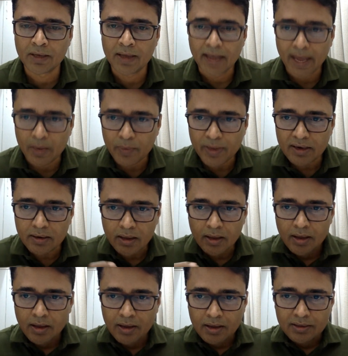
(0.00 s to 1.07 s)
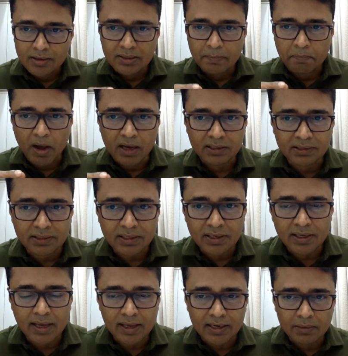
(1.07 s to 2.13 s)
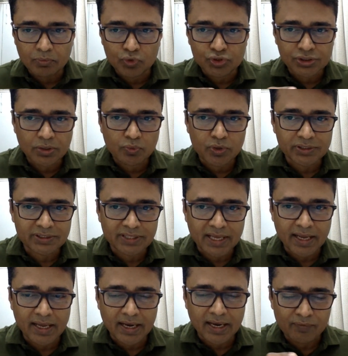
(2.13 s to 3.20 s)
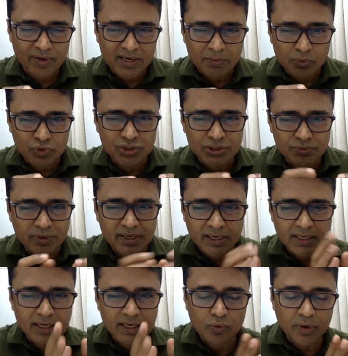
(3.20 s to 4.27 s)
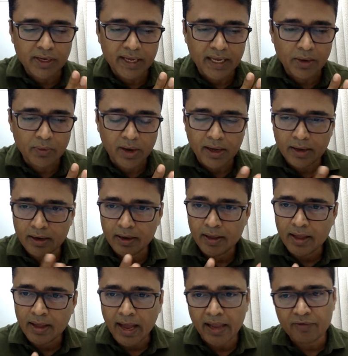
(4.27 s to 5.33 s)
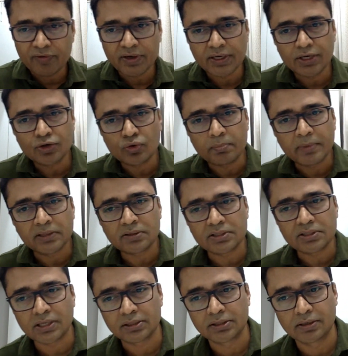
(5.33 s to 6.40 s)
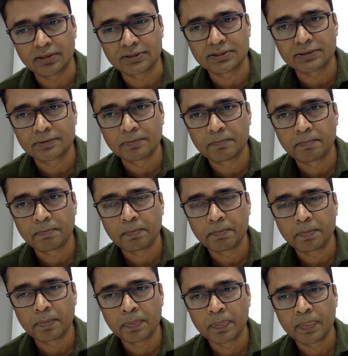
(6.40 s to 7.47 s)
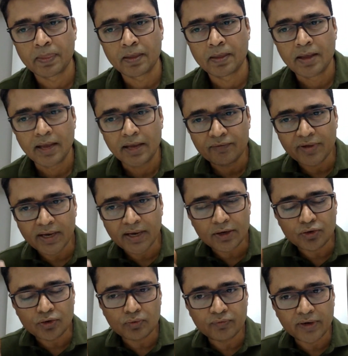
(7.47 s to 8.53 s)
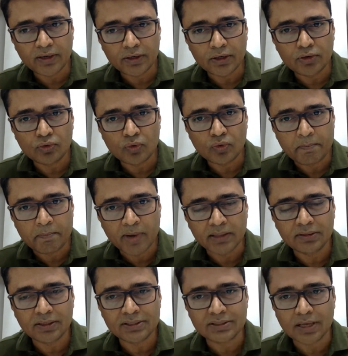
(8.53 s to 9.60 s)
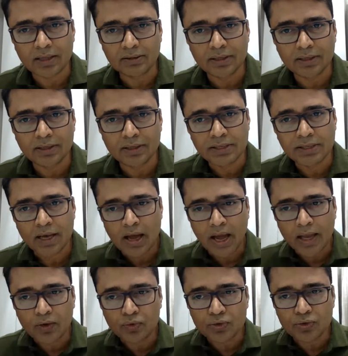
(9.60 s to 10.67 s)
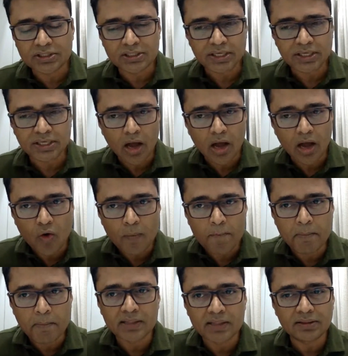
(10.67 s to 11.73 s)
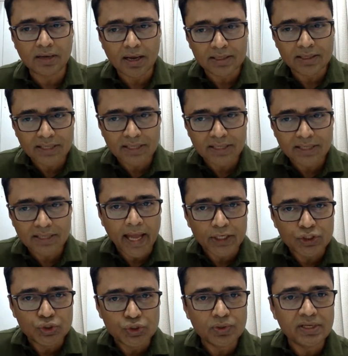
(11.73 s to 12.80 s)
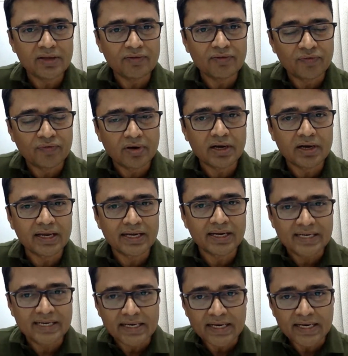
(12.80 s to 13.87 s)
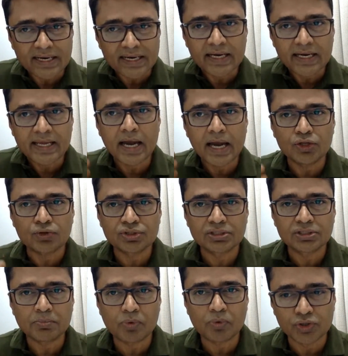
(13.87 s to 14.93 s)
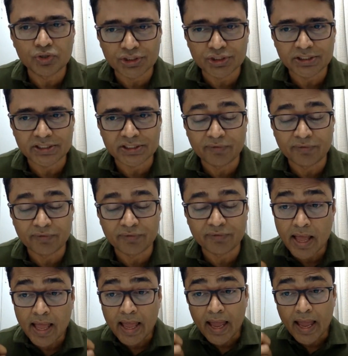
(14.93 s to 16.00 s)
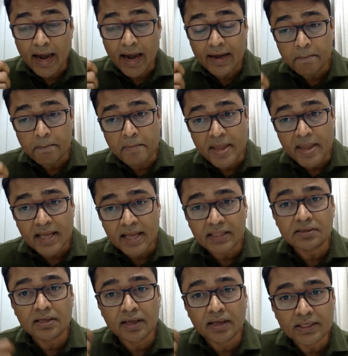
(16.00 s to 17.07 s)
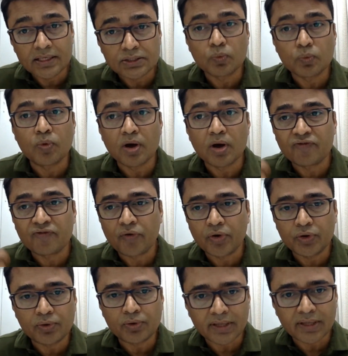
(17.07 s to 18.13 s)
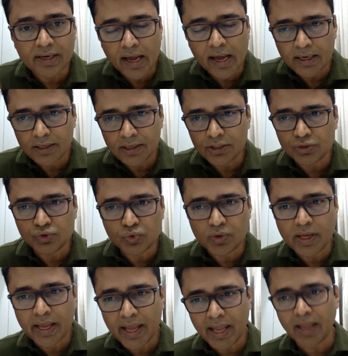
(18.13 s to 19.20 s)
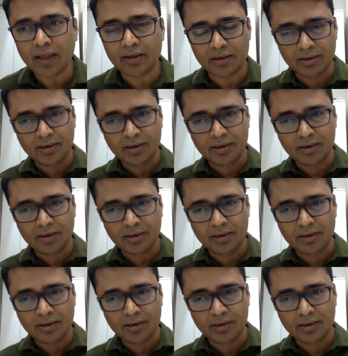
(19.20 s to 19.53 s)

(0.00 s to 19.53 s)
And when the bhakti and emotion was there, and when emotions were going haywire, I went into mantra sadhanas. And when I went into mantra sadhanas, I could see how mantras can actually work directly at your subconscious level and make things work for you. And then I understood, hey,